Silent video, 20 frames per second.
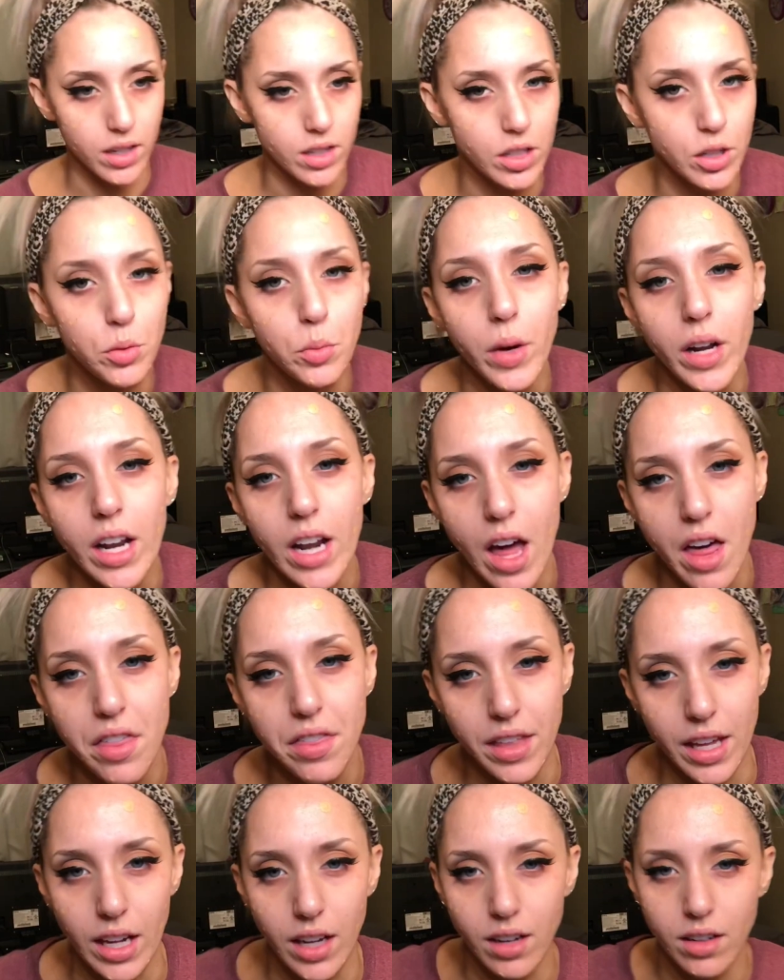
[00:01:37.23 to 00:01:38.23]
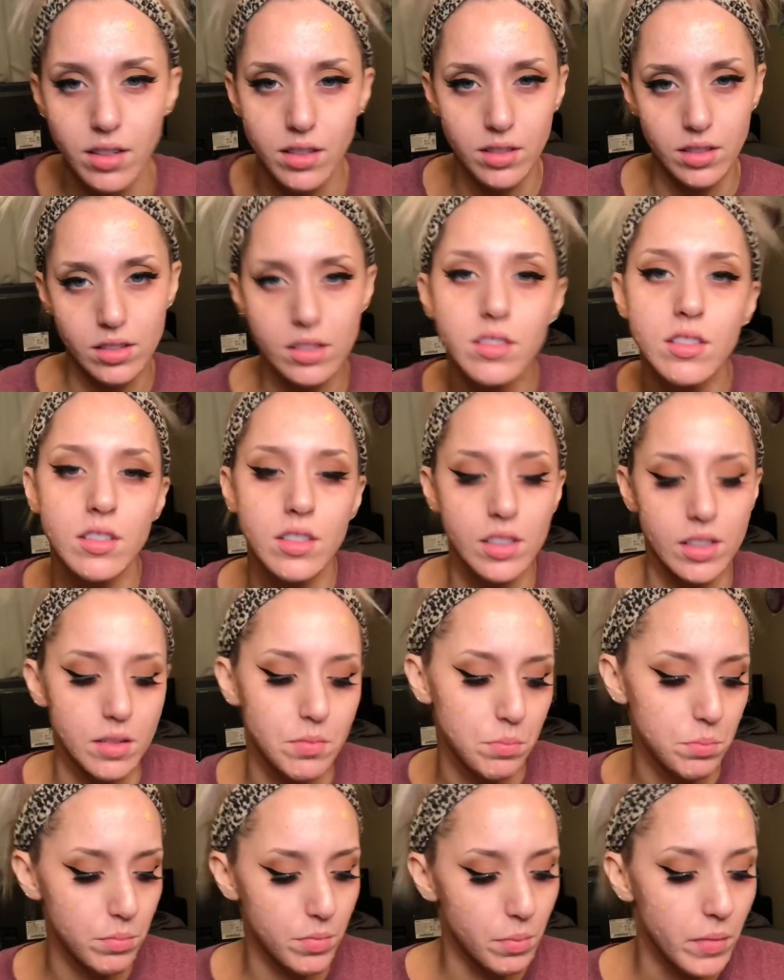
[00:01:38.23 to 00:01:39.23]
You win nothing.
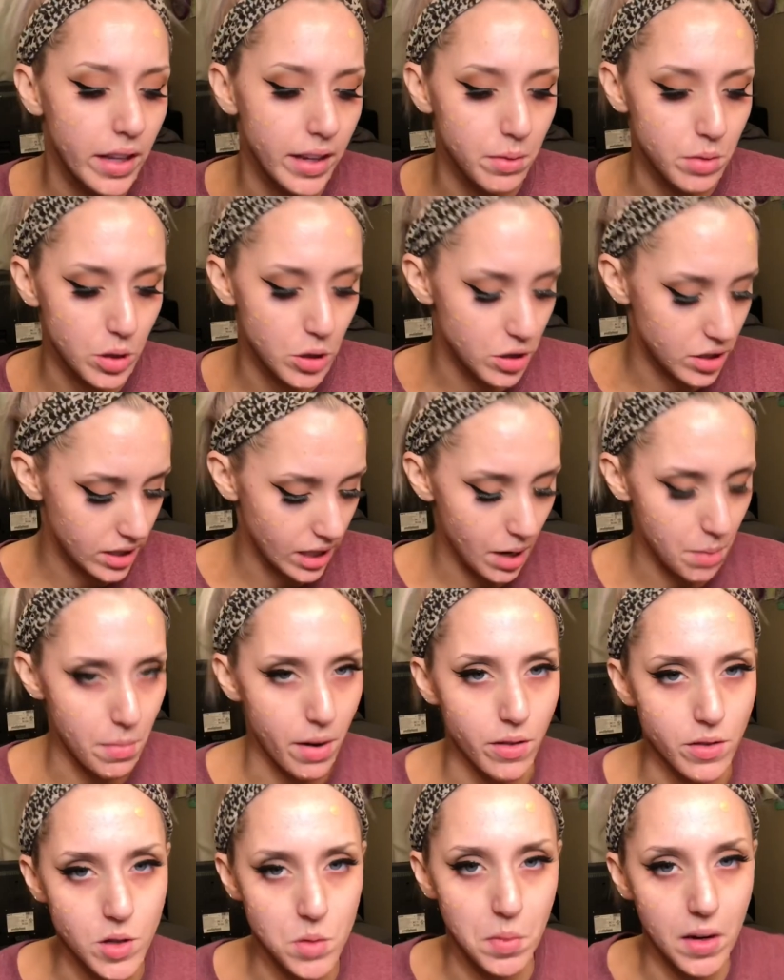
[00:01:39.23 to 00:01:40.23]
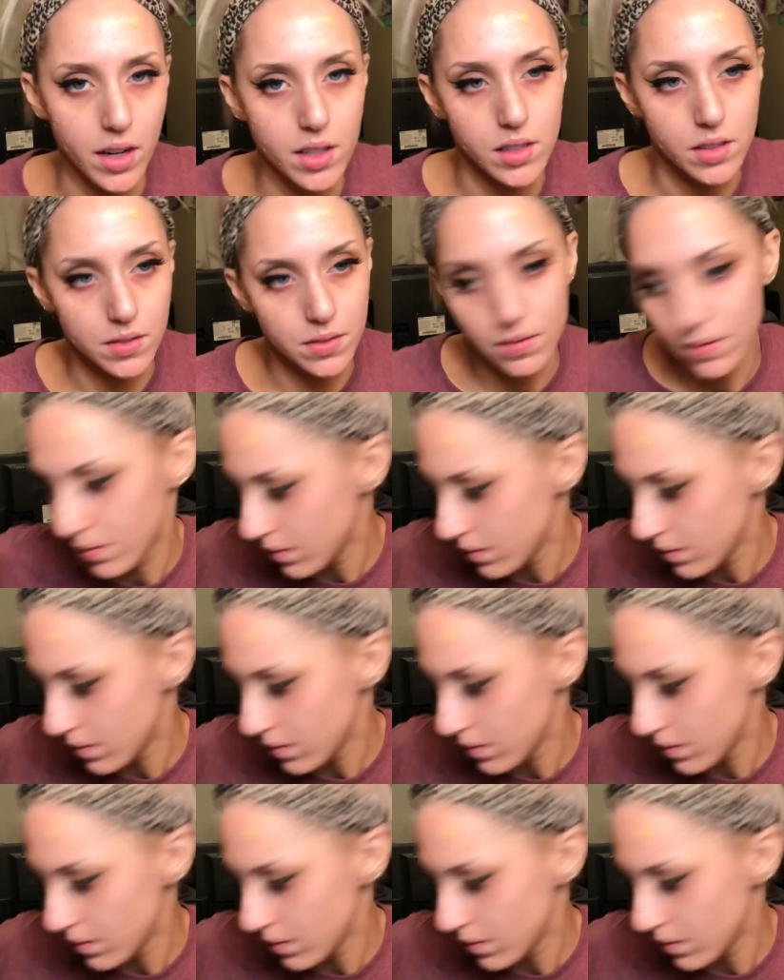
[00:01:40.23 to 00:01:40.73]
You just get my respect.